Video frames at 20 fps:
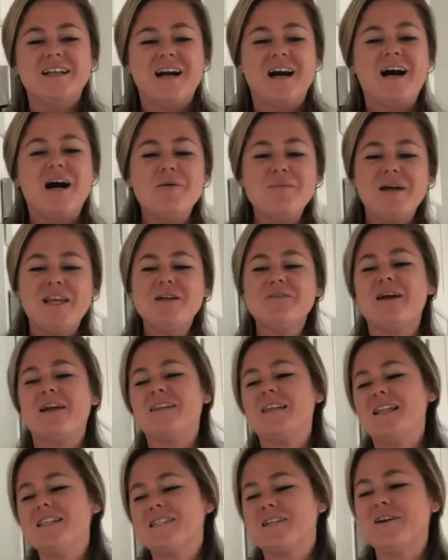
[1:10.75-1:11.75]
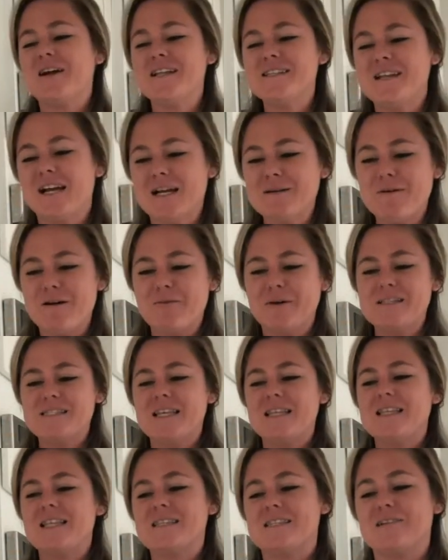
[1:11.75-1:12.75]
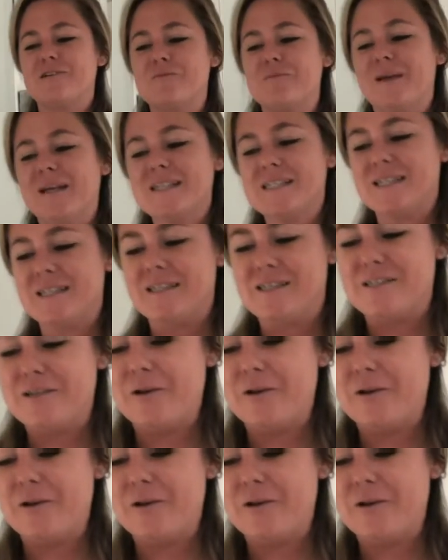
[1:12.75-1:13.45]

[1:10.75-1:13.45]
Anyway, let's go ahead and talk about what's in these little mixes.